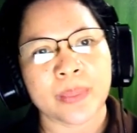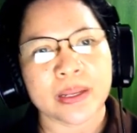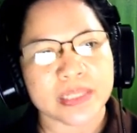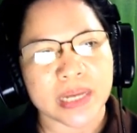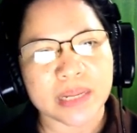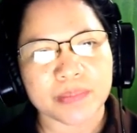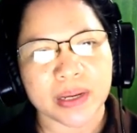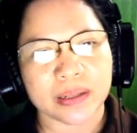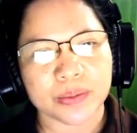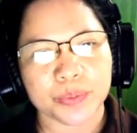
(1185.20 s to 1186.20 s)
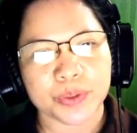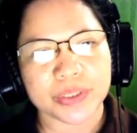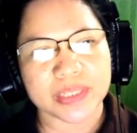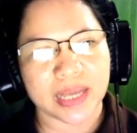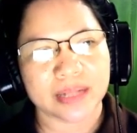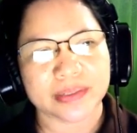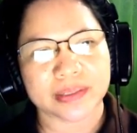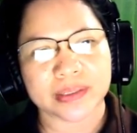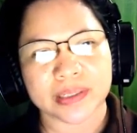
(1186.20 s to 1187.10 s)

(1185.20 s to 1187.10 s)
statement would tell that the